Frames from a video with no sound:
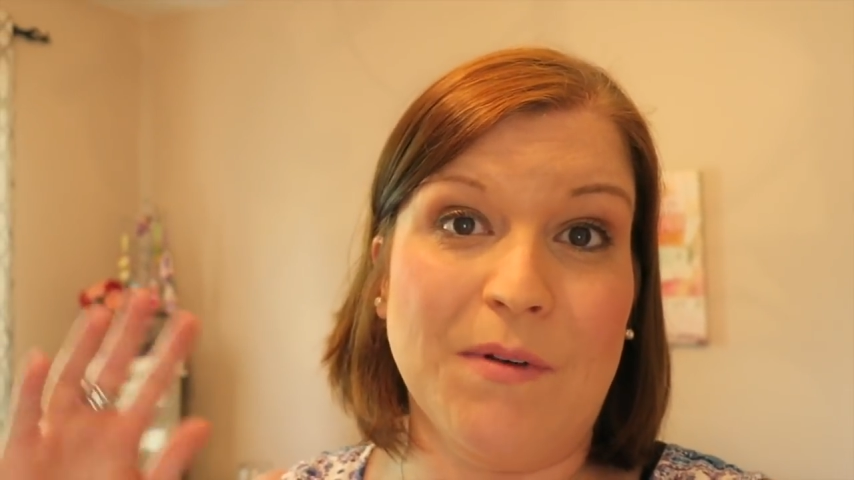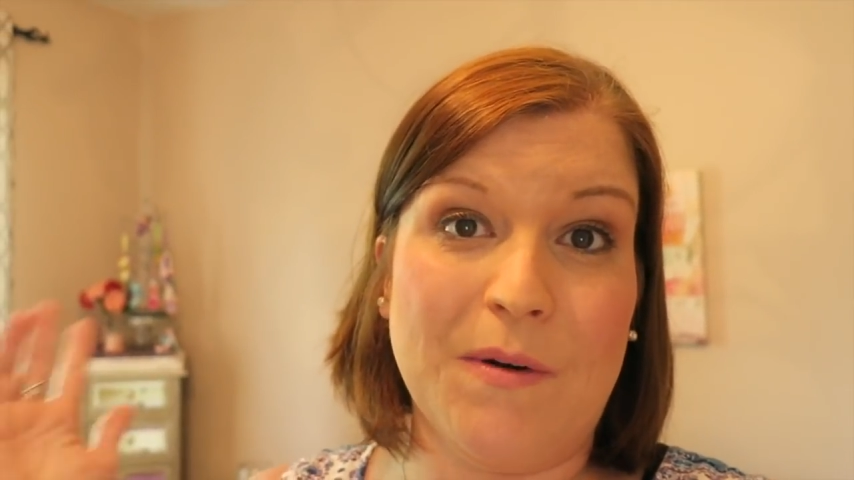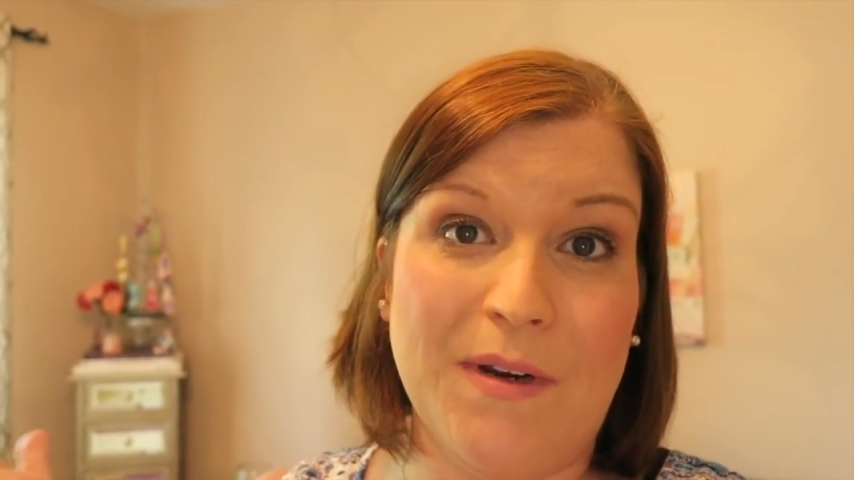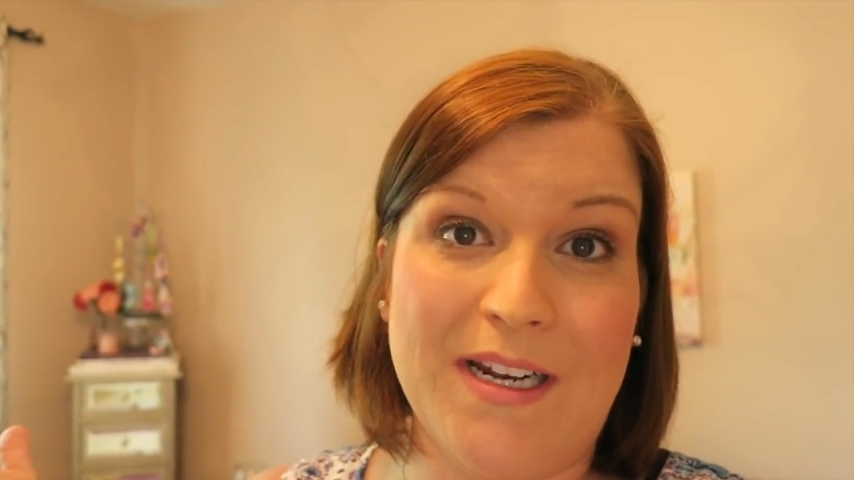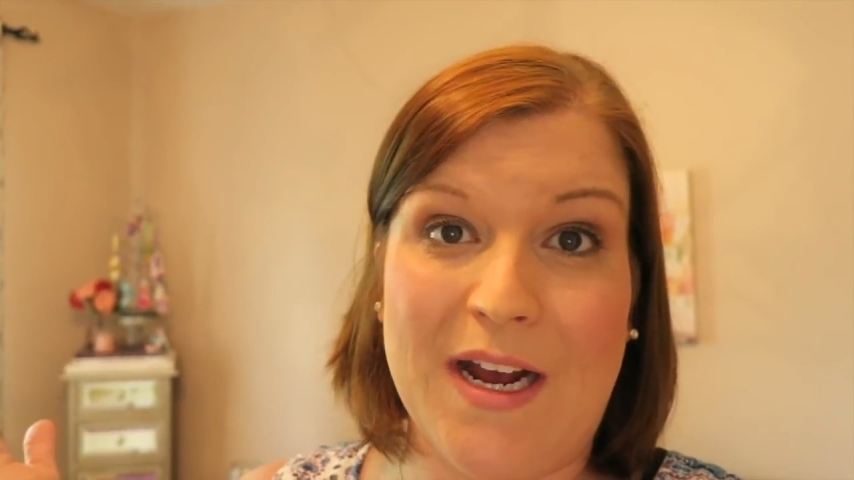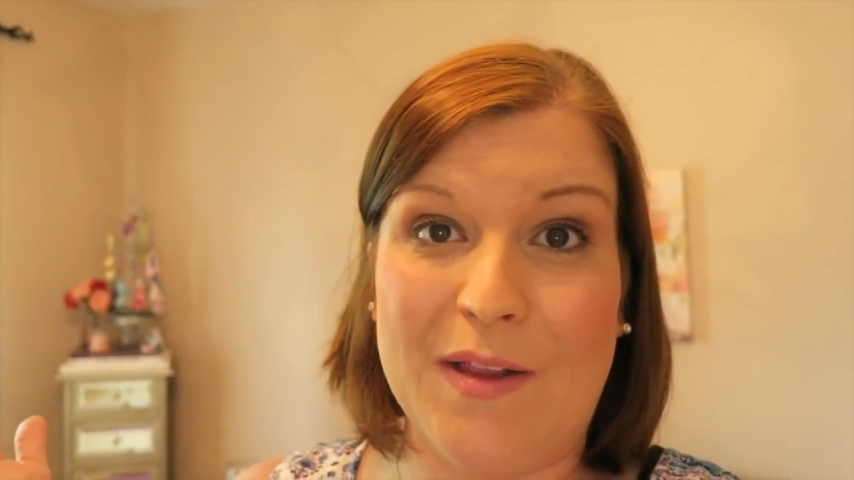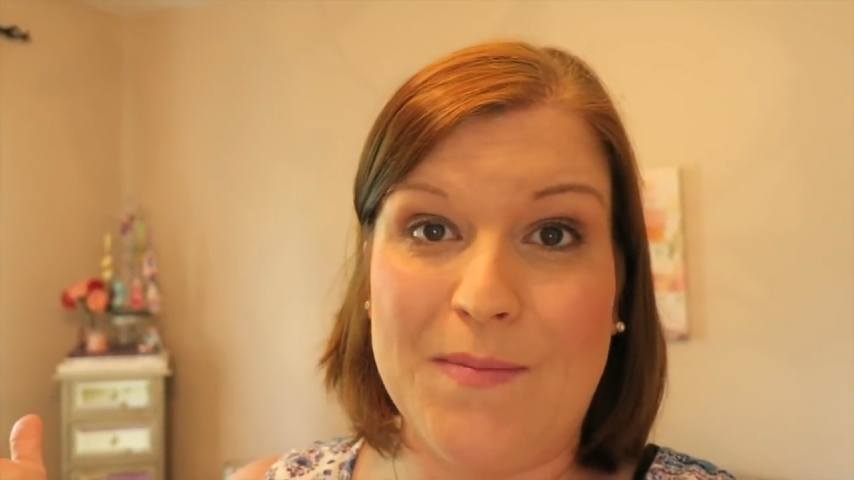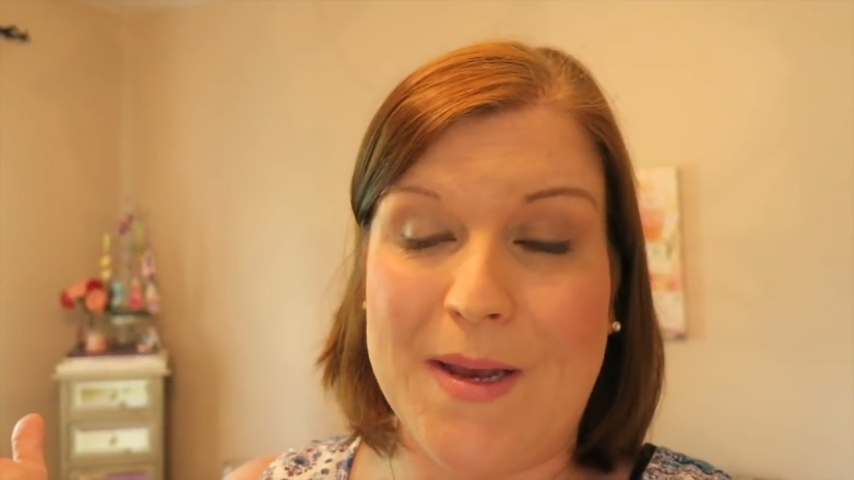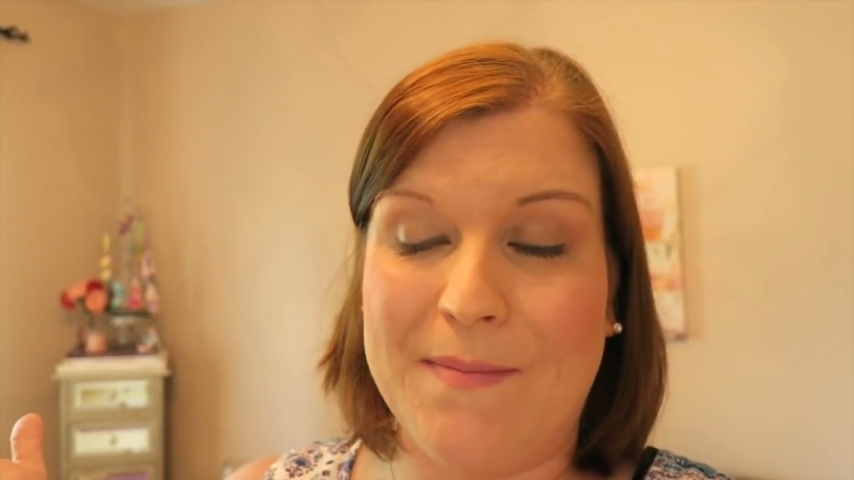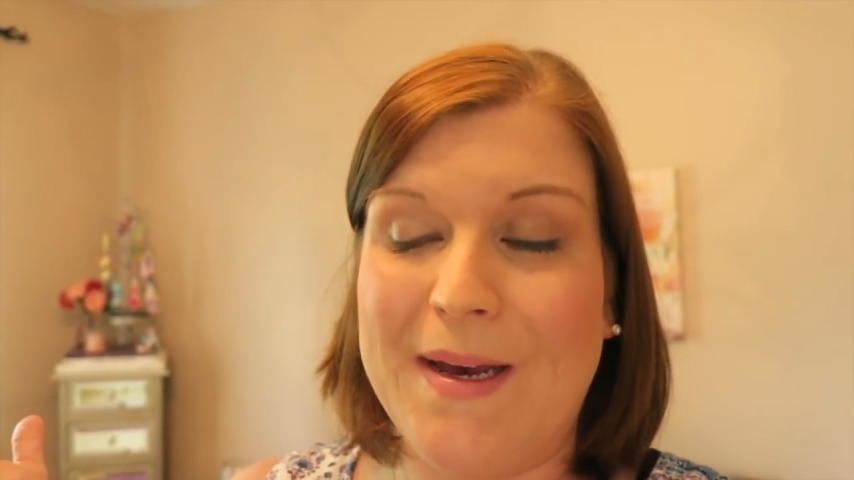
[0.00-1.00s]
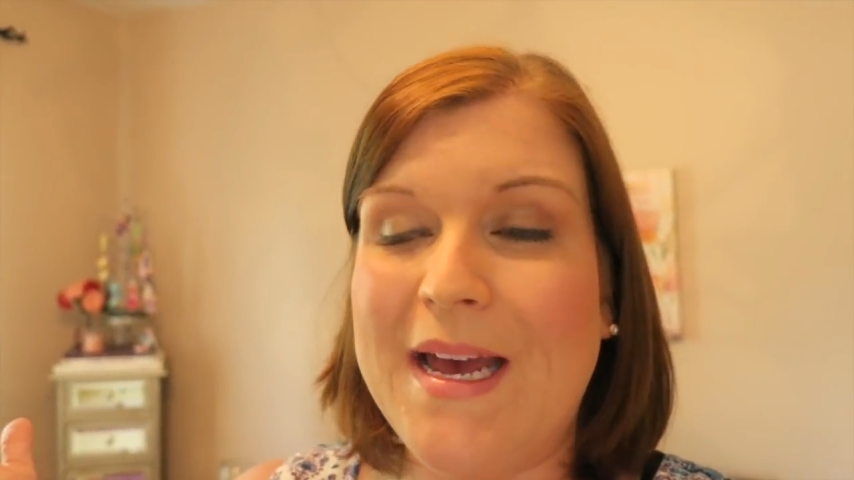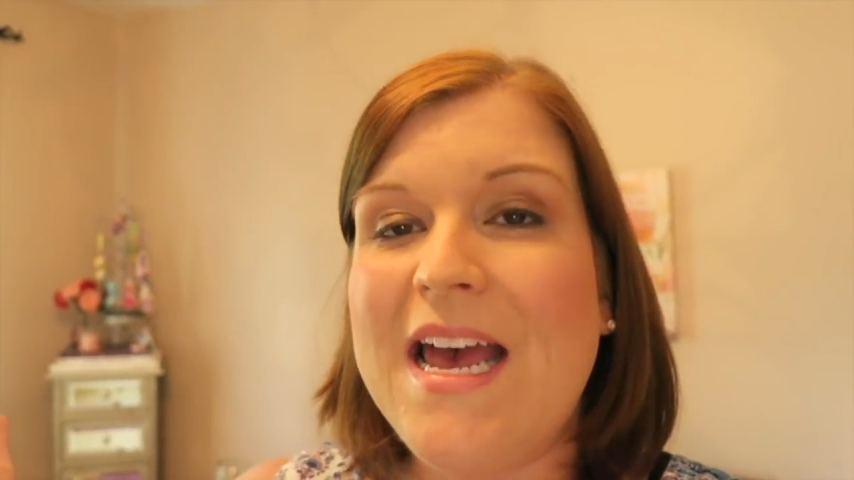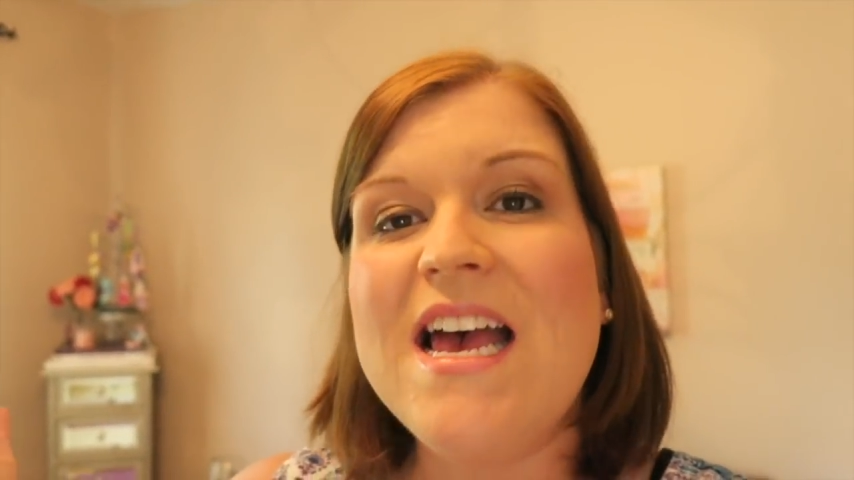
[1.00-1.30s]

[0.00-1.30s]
and we're going to Alabama.